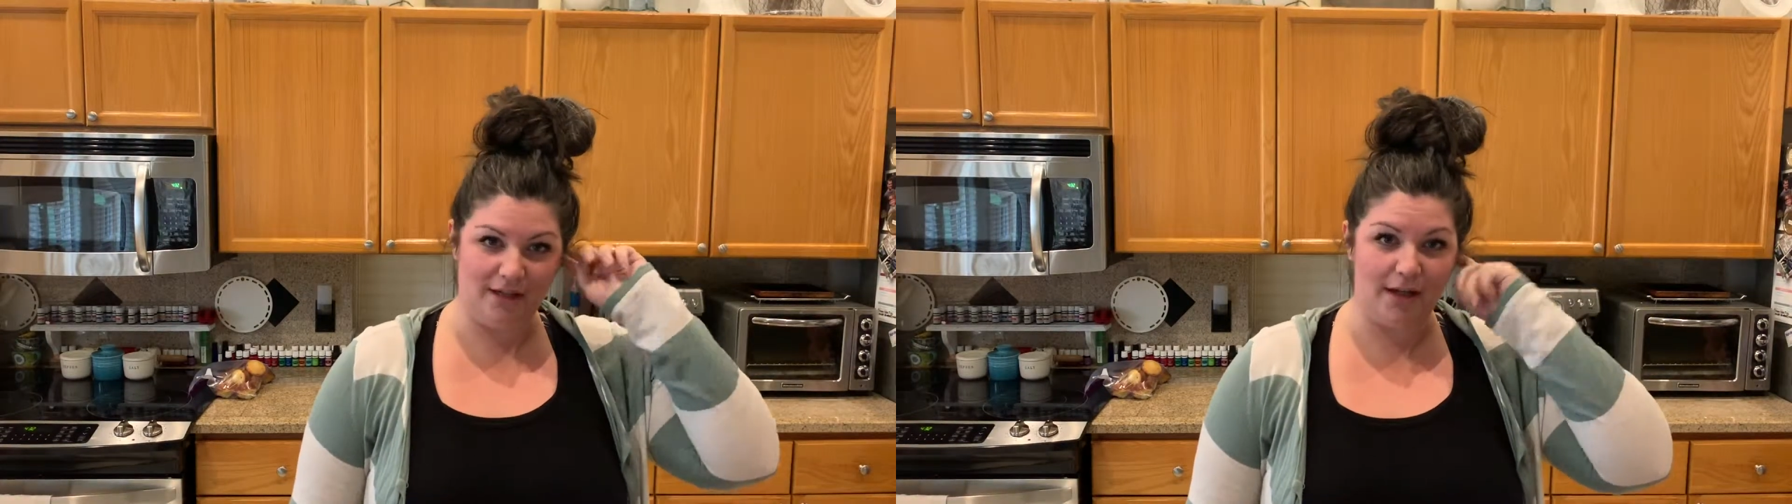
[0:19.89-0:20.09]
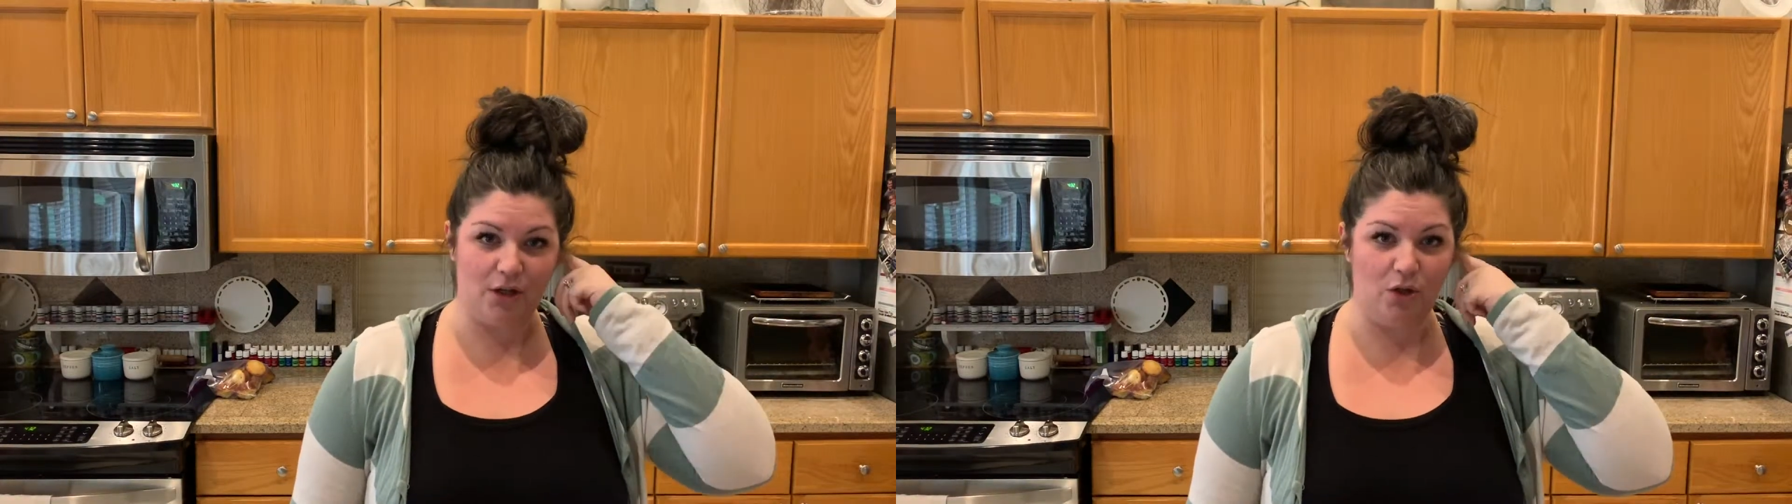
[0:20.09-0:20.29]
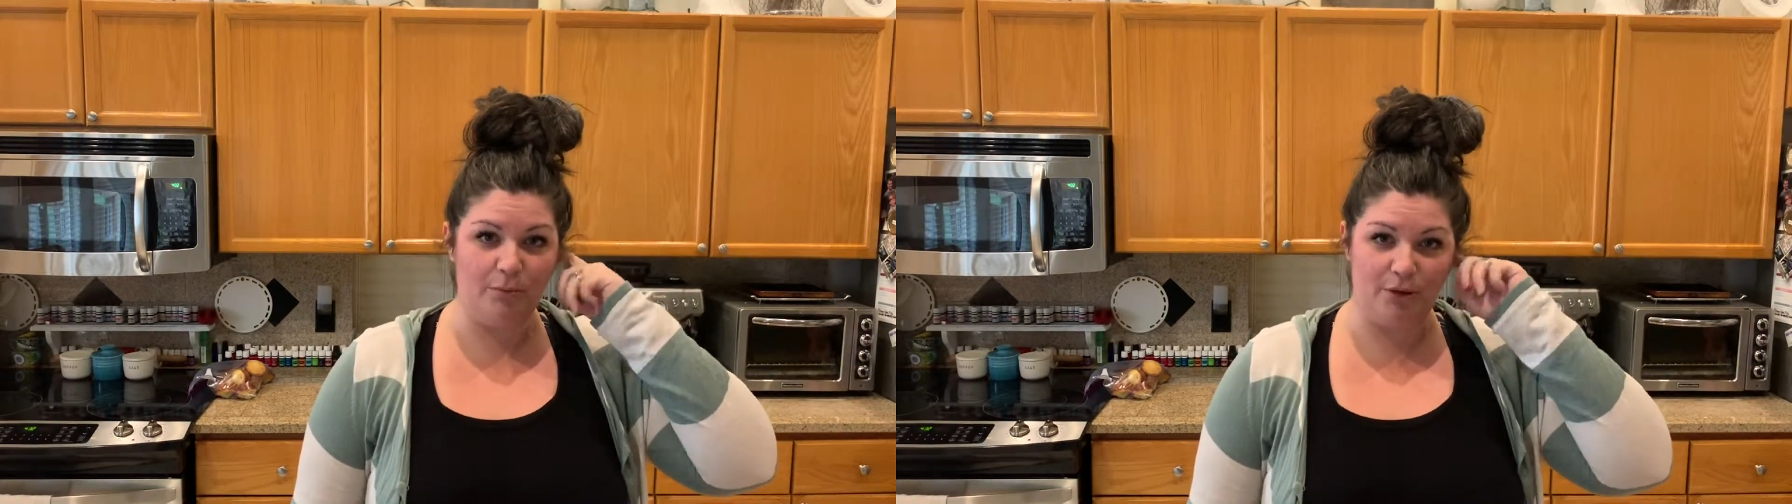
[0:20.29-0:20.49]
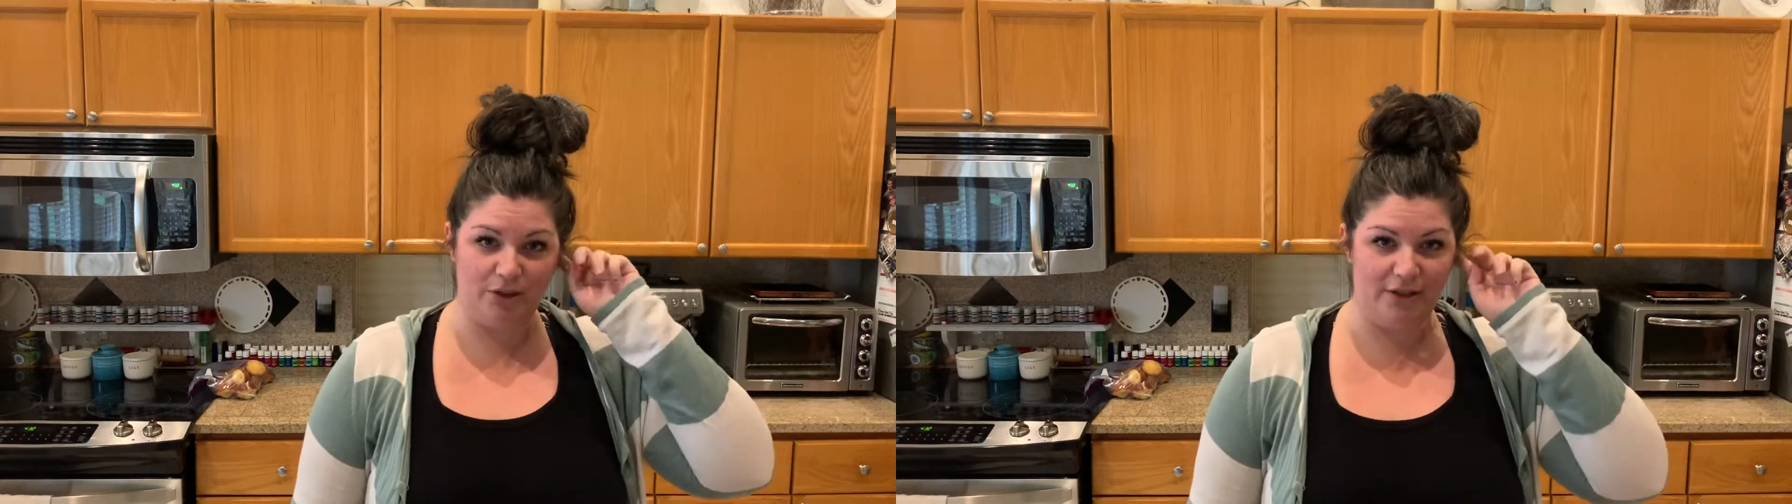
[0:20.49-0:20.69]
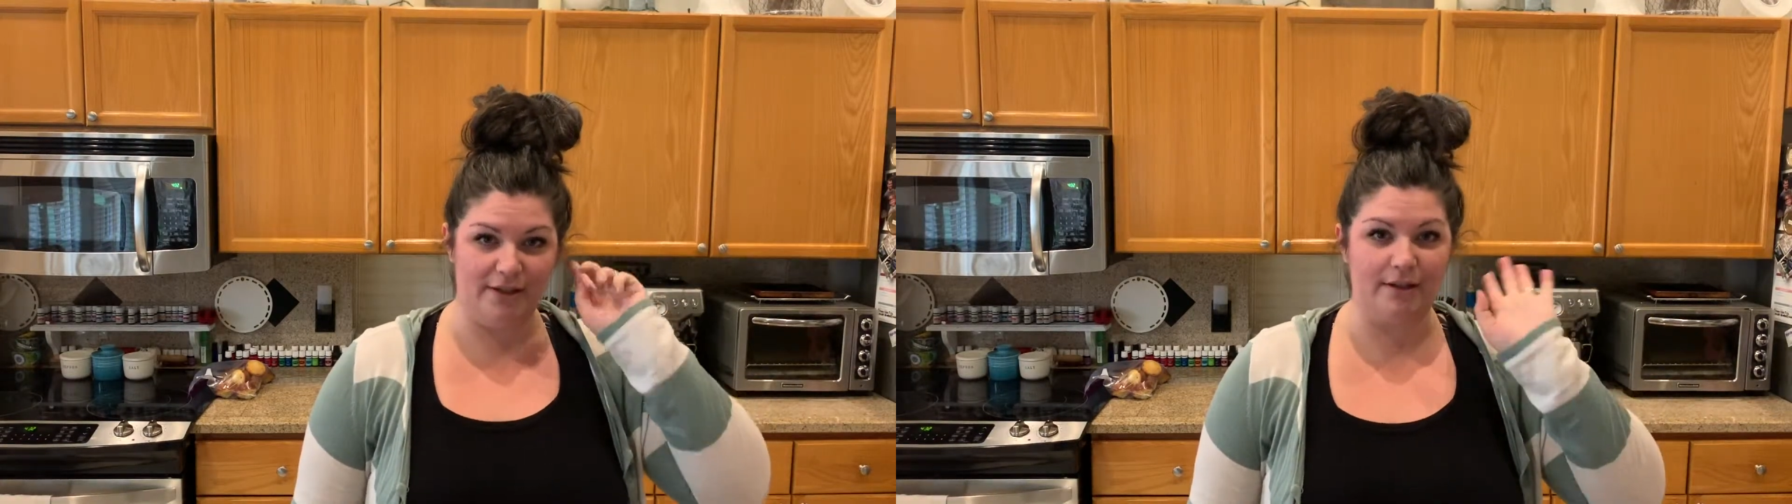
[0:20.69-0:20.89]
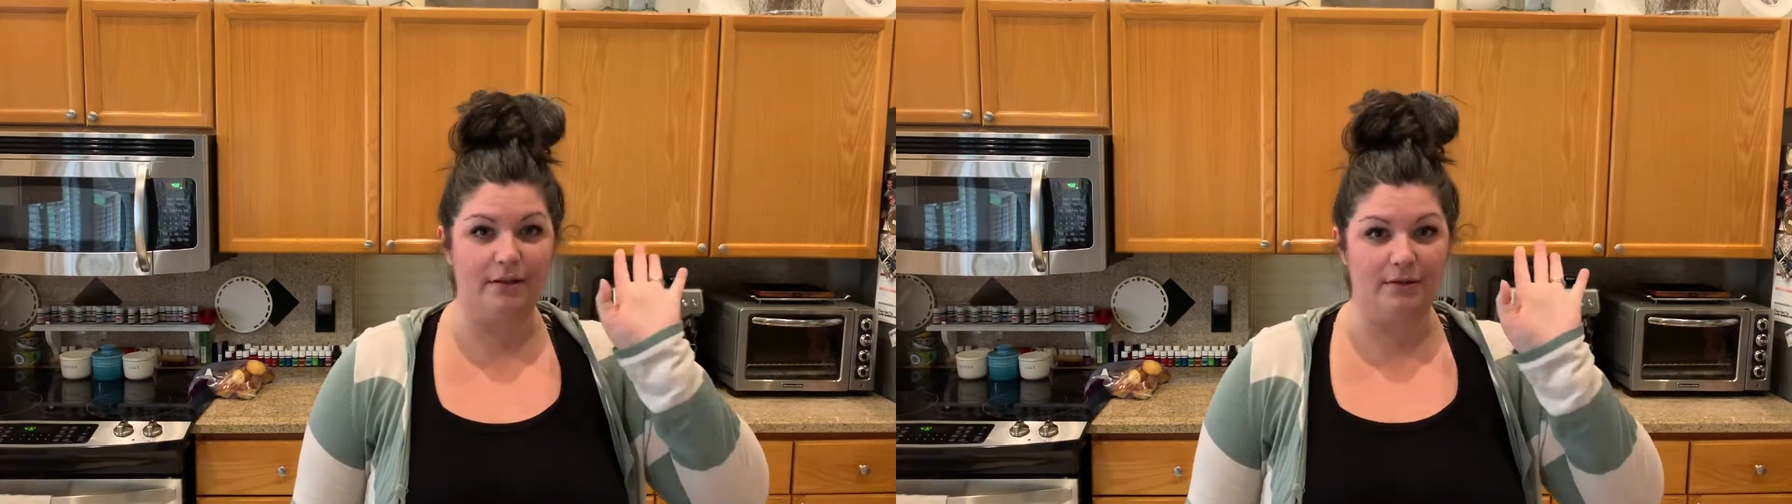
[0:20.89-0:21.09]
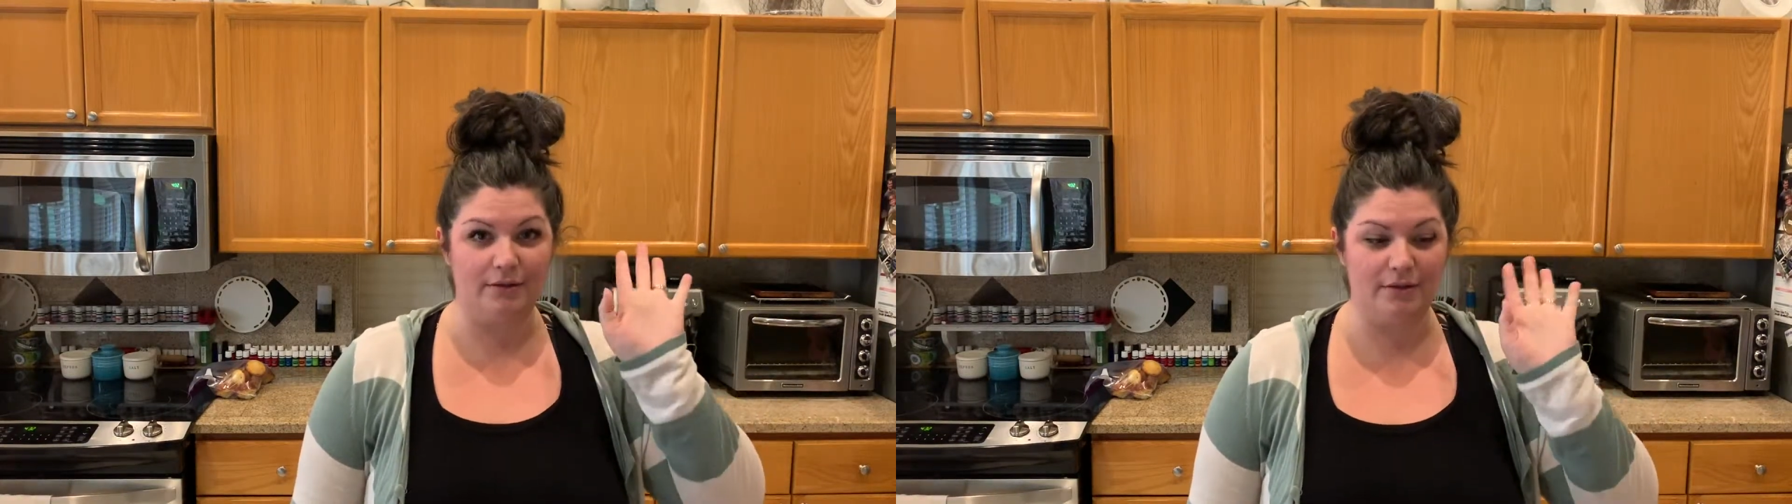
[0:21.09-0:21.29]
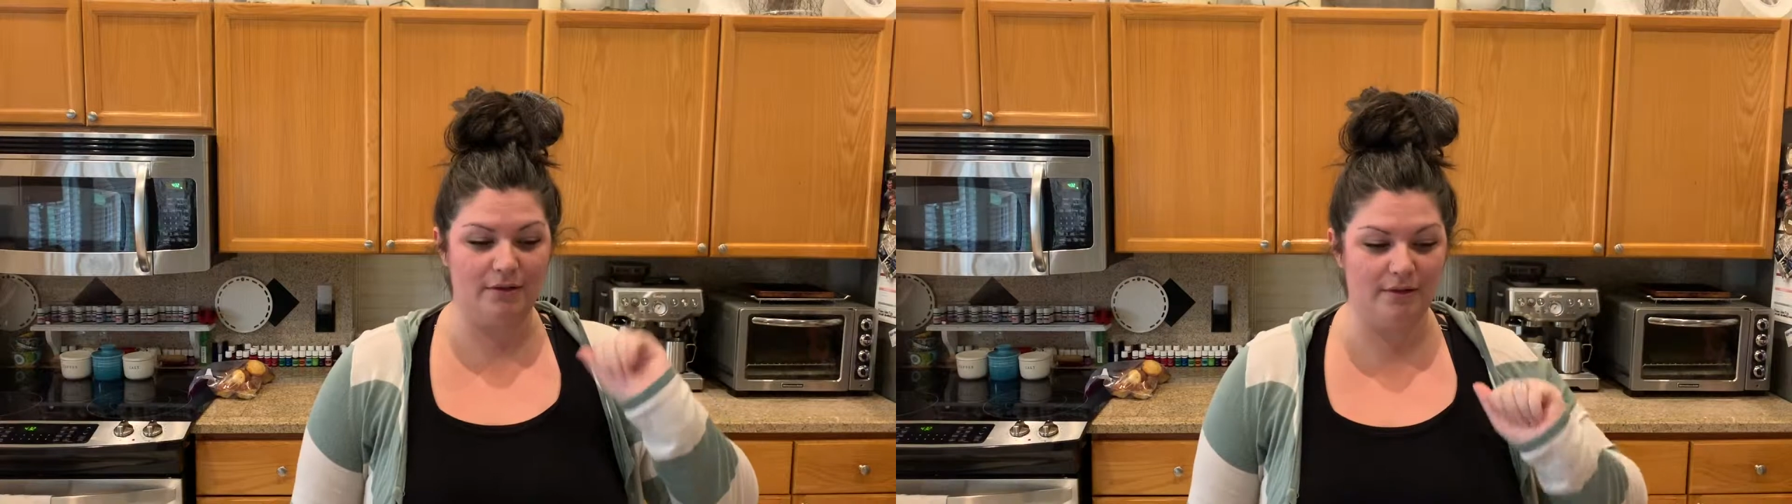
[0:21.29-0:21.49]
not a goober, she's a
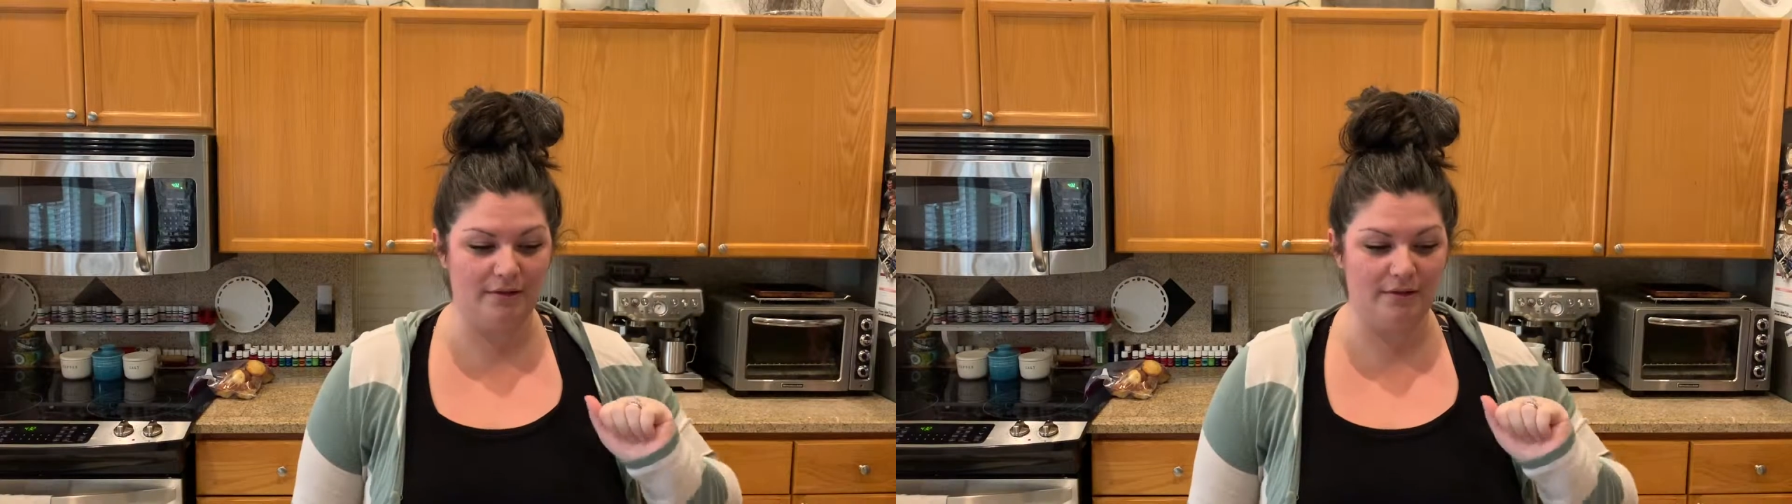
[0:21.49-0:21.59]
goose.